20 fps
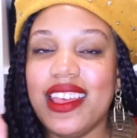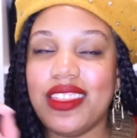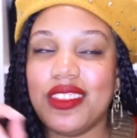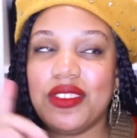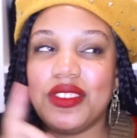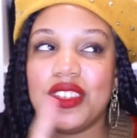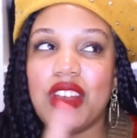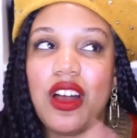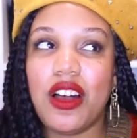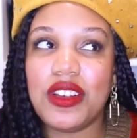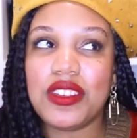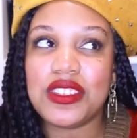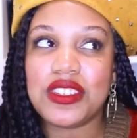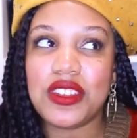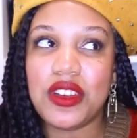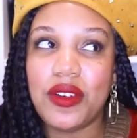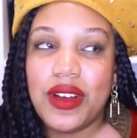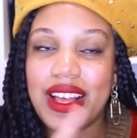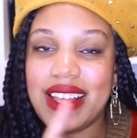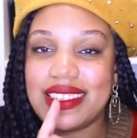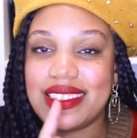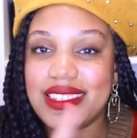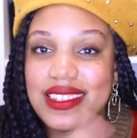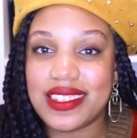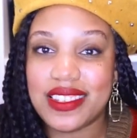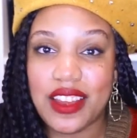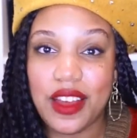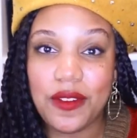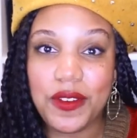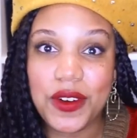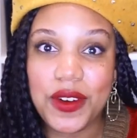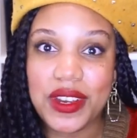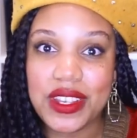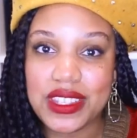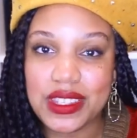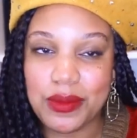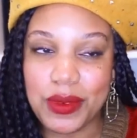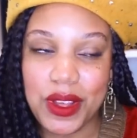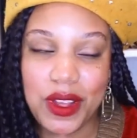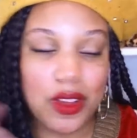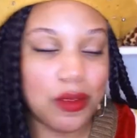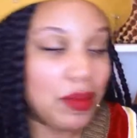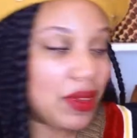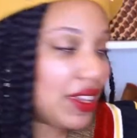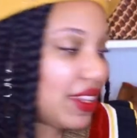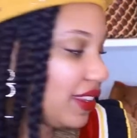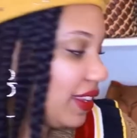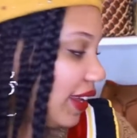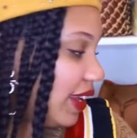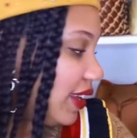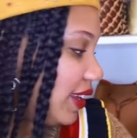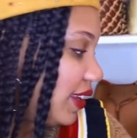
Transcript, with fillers: There's also a snuffer as well, but like